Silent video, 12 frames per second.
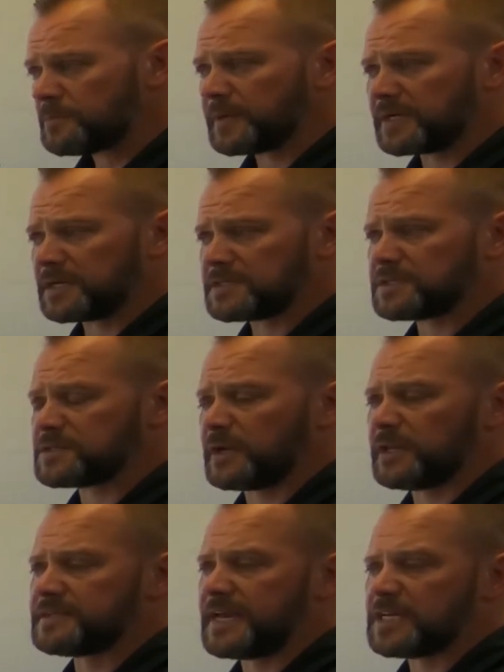because it's
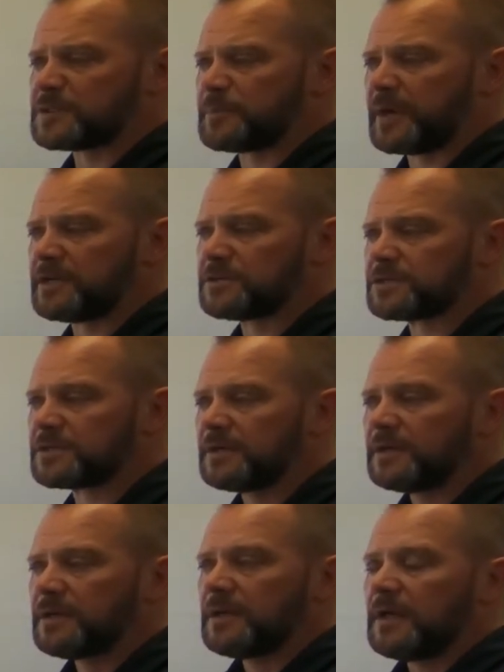on a test bench,
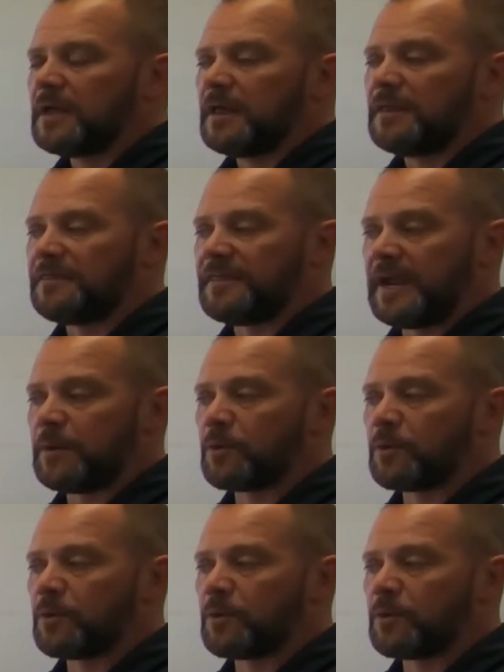they